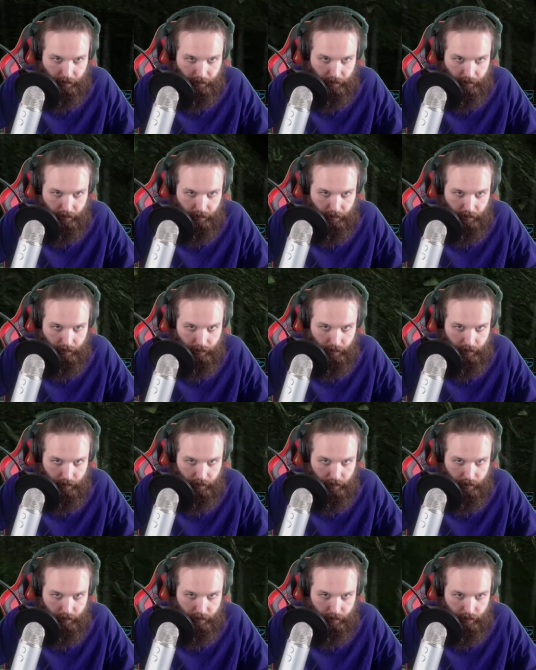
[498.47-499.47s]

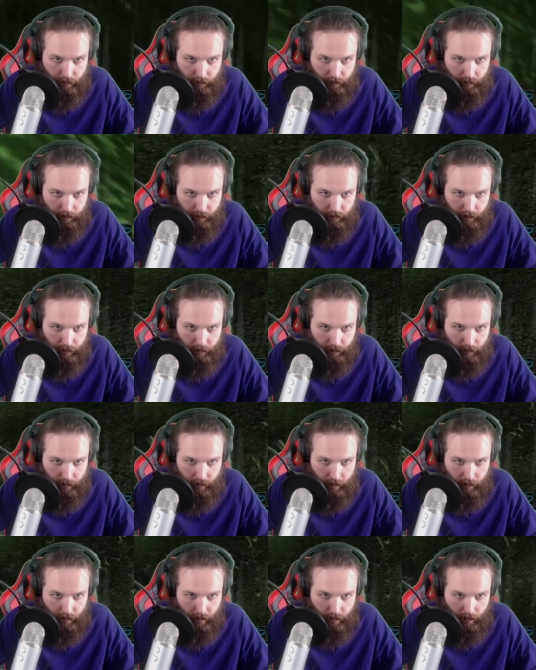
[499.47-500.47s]

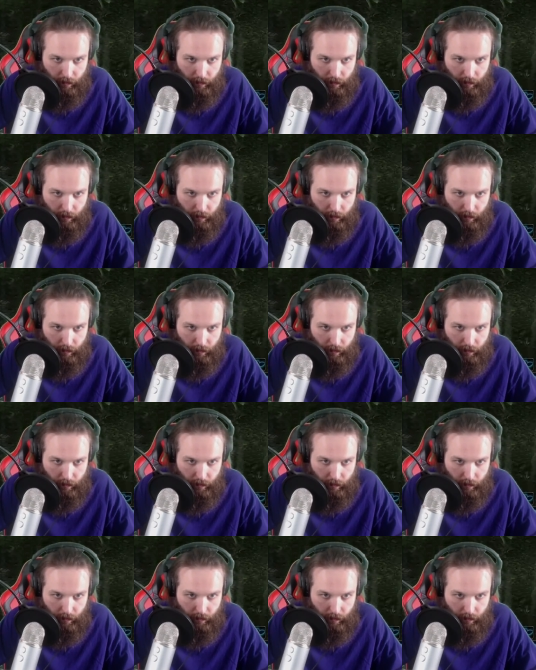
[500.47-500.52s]
Nothing is said.